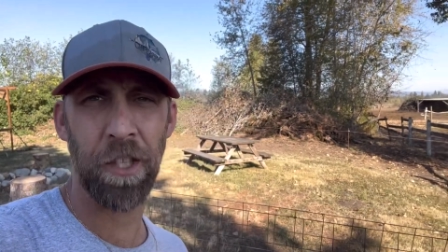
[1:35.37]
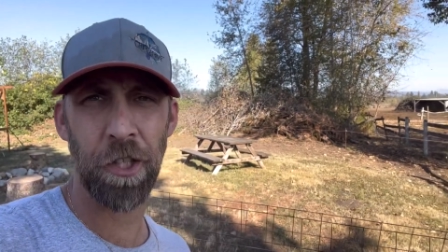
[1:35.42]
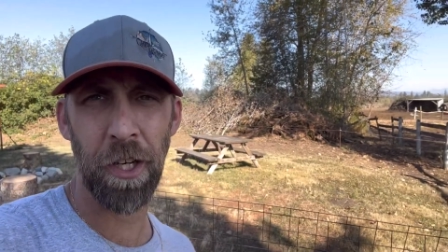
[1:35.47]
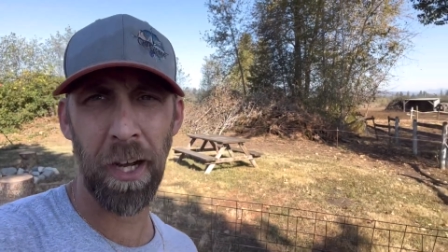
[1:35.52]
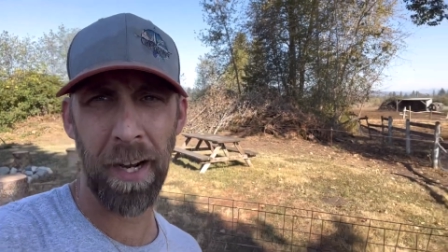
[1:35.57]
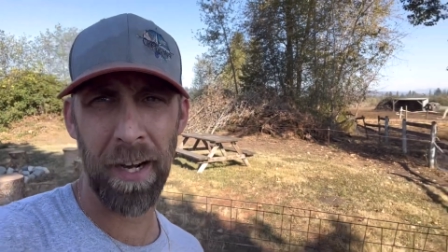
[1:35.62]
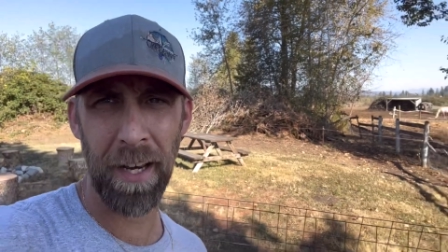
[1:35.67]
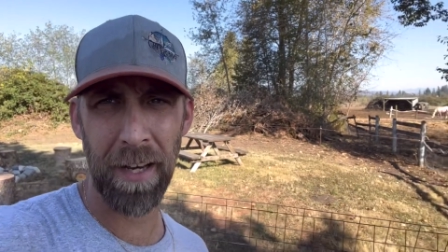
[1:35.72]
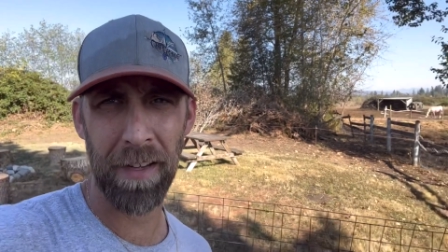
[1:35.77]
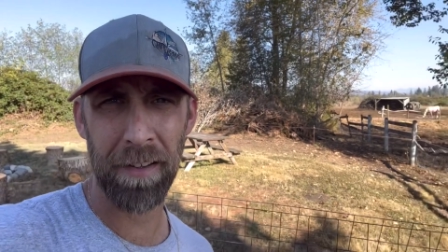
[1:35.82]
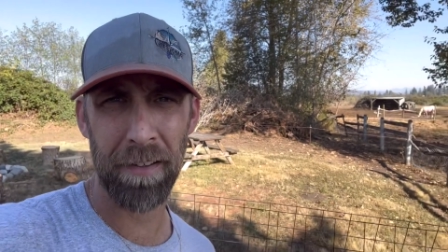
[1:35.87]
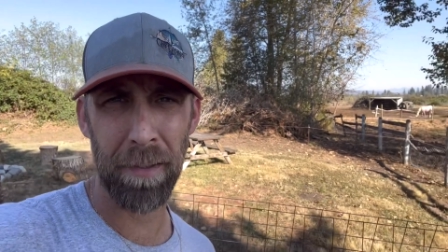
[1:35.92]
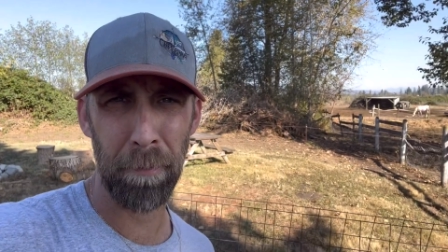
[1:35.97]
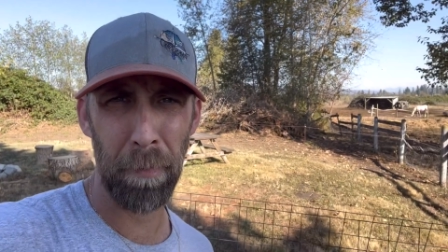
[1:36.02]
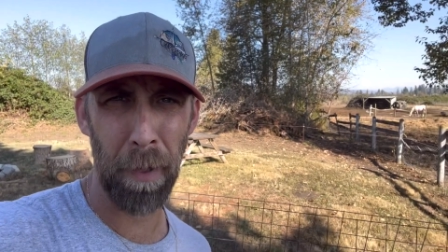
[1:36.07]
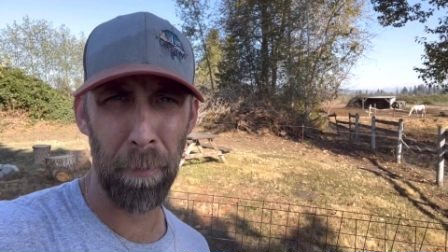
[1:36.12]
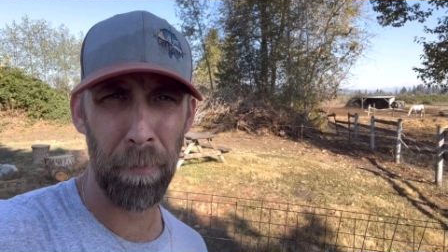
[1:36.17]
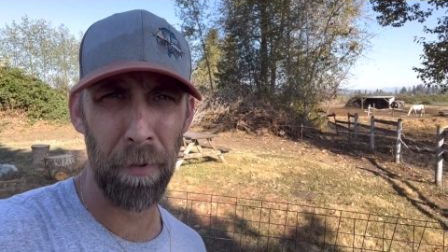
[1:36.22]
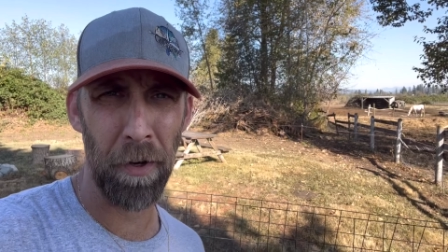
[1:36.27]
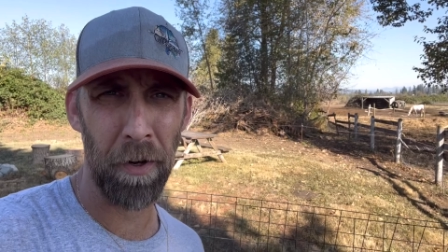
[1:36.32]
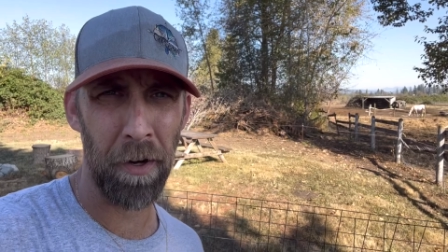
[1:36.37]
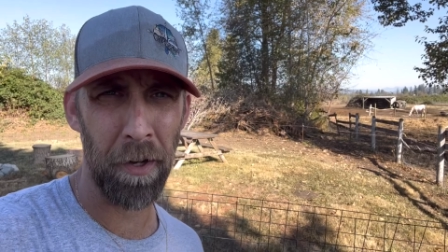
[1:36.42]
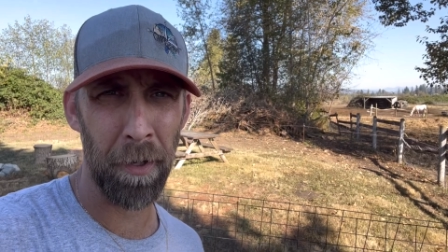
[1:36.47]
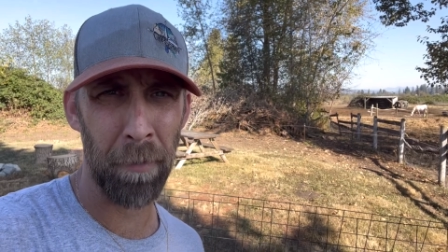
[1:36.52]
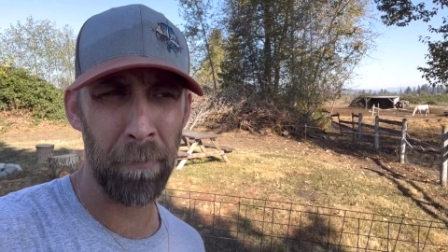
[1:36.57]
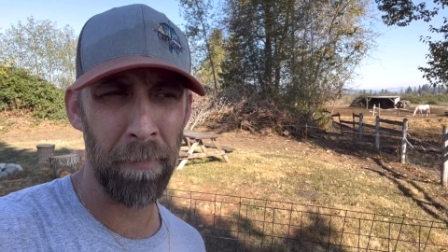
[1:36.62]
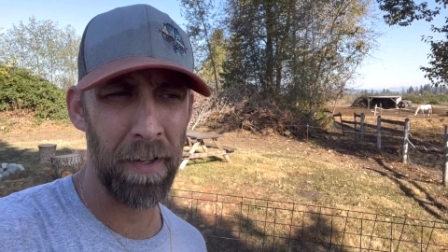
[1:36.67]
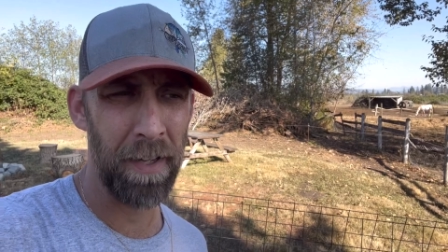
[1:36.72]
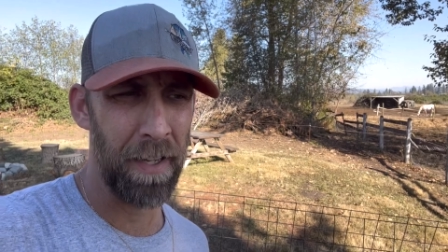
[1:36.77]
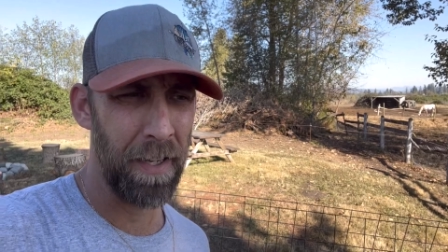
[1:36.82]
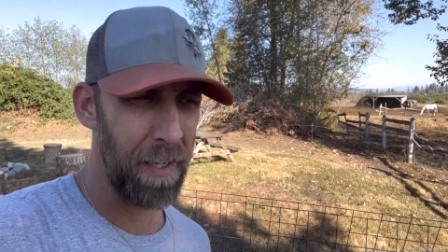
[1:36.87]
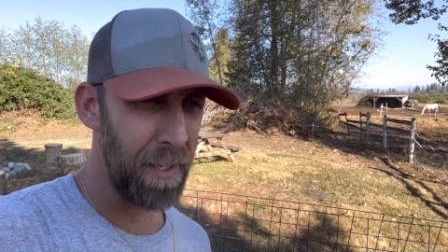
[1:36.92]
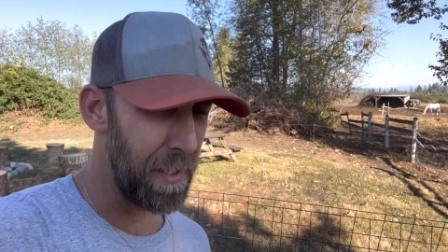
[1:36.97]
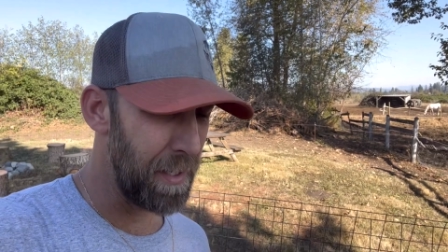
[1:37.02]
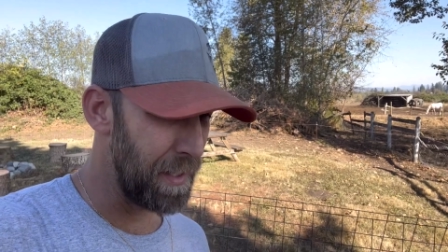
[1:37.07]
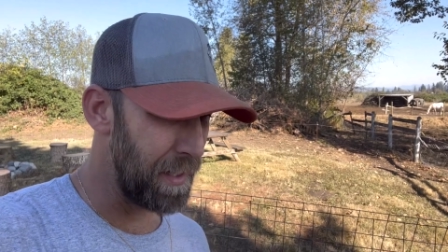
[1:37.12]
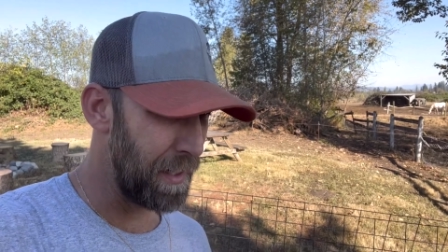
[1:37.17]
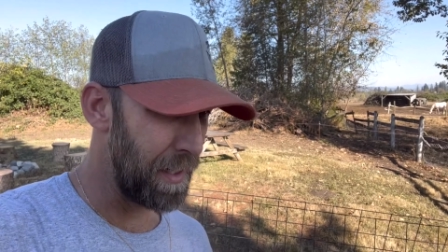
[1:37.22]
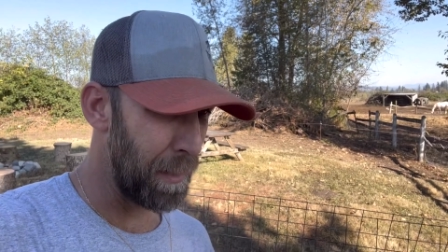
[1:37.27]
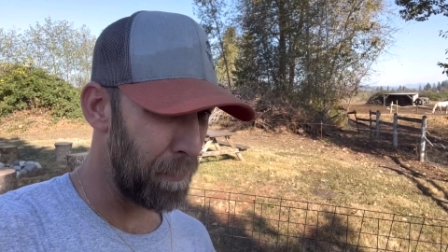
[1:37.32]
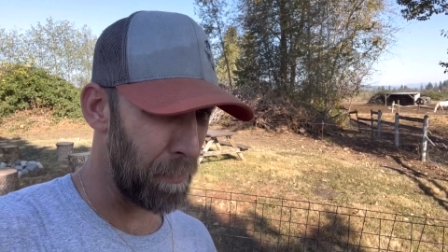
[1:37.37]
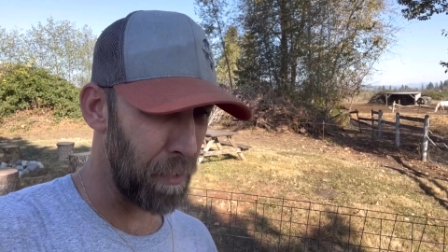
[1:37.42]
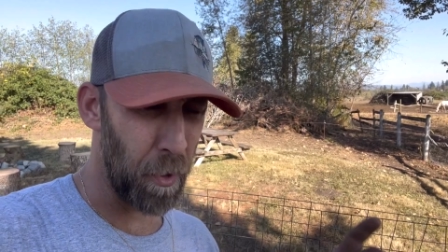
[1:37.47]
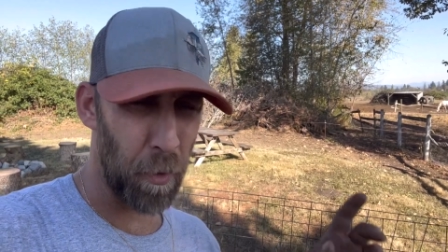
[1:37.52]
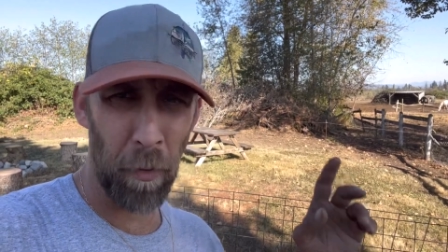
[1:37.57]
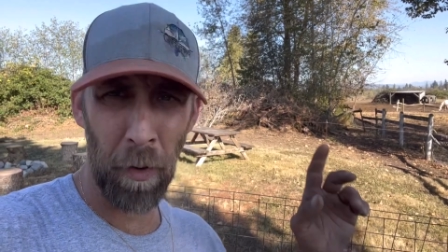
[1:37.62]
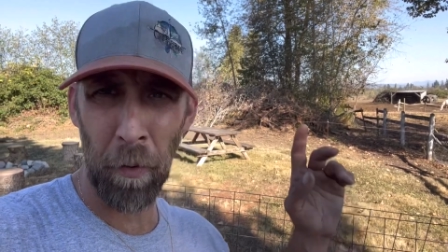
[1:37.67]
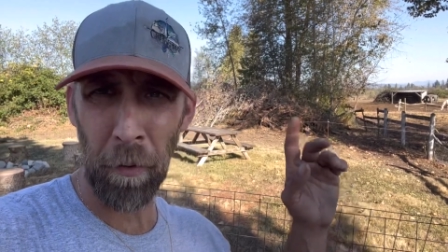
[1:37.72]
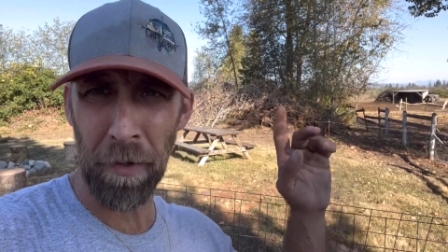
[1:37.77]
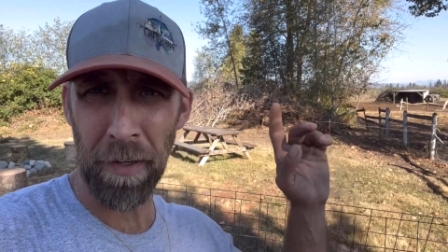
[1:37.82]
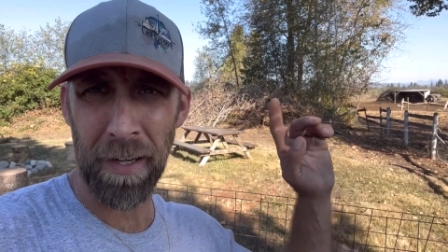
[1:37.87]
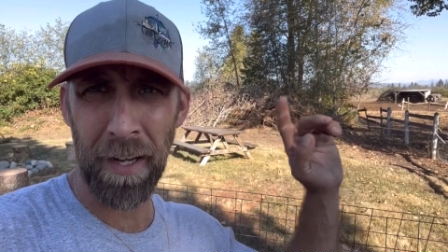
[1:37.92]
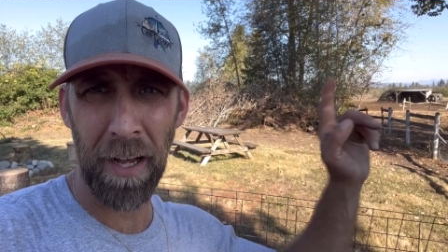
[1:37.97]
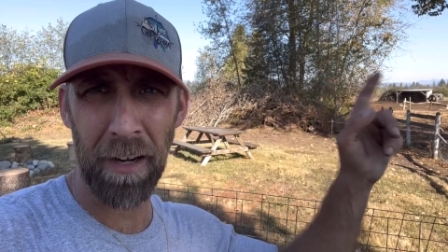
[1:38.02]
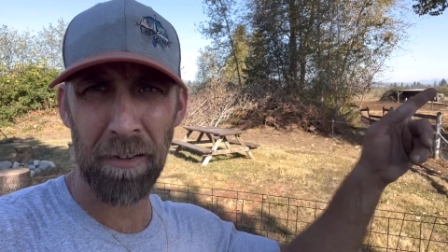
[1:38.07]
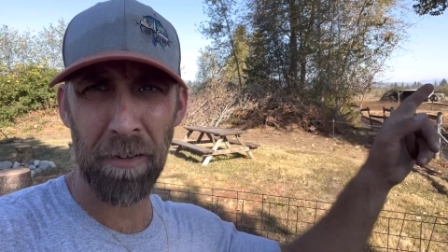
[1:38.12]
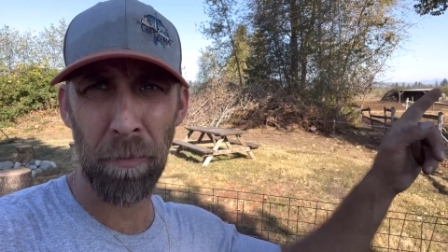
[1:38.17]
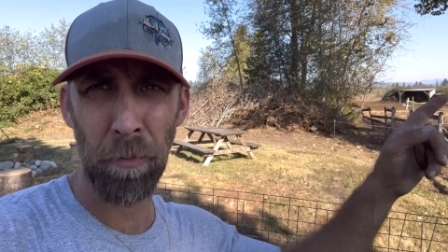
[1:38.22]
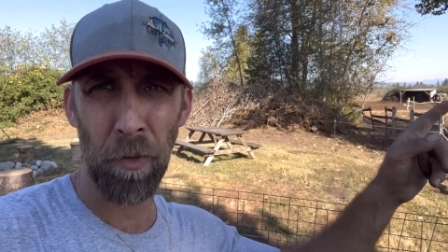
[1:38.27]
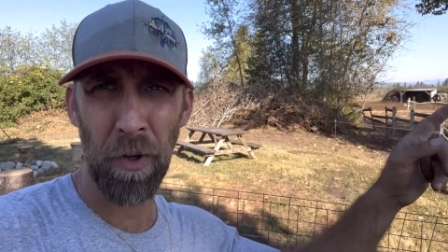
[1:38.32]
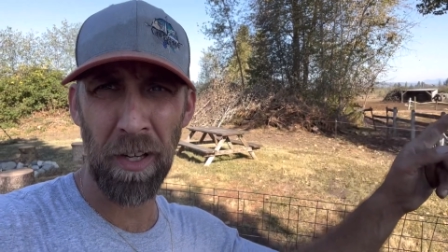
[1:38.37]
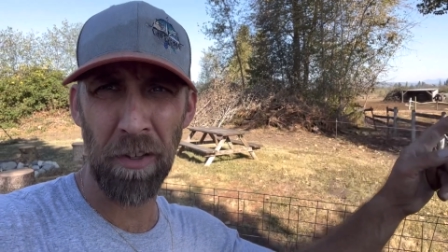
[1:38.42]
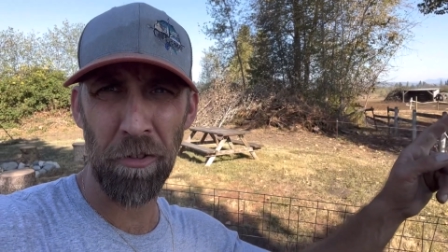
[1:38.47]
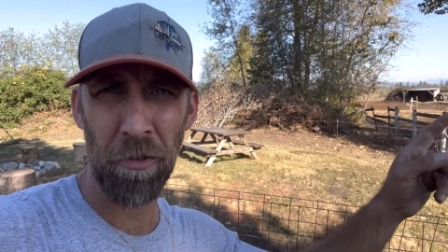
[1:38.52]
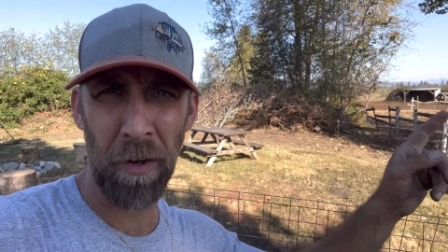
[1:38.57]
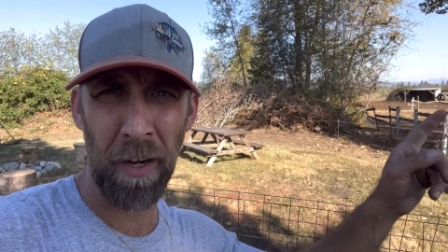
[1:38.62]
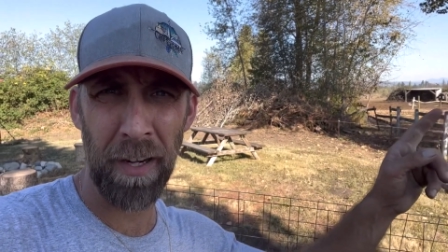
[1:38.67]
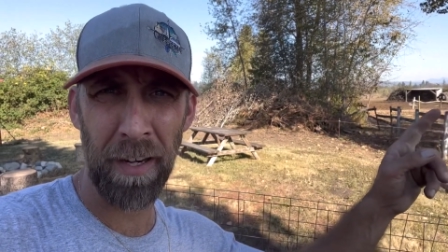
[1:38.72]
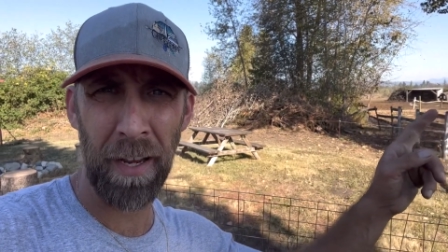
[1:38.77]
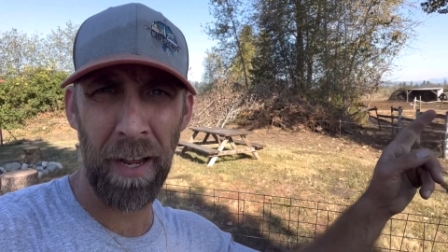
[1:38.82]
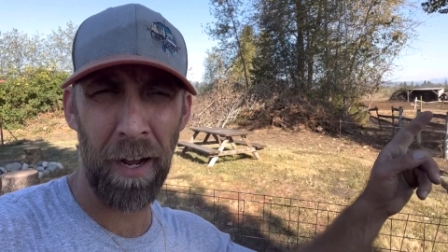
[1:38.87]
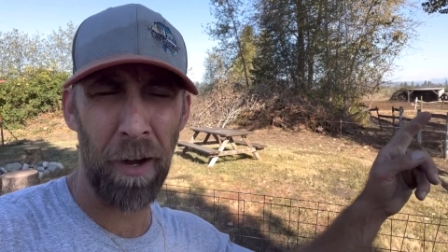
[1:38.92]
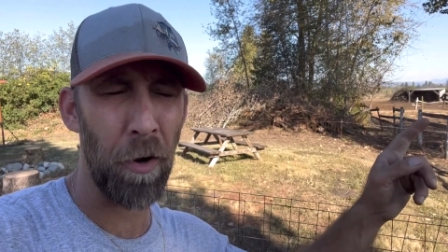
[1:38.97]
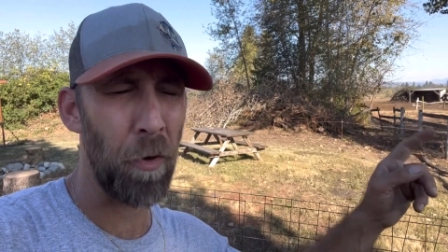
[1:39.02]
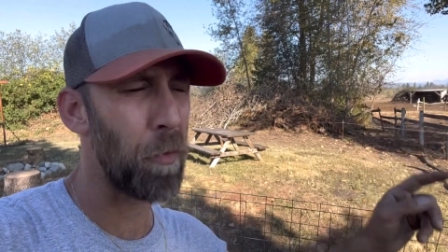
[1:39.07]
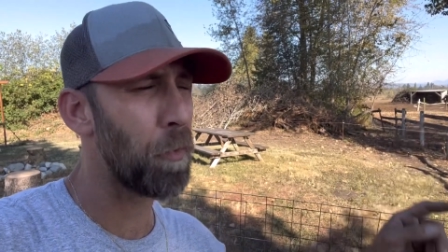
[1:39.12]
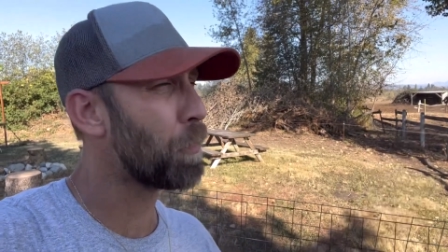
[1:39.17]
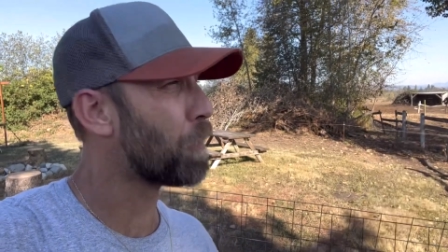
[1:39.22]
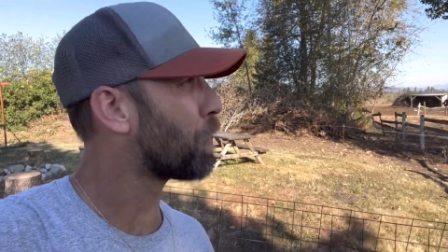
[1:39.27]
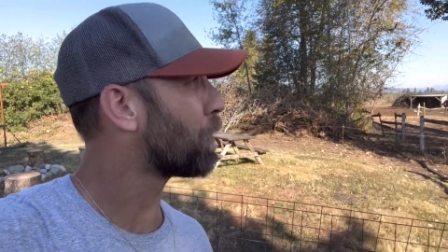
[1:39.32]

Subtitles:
shininess that might be on them. I'm gonna go out and cut some reeds right now.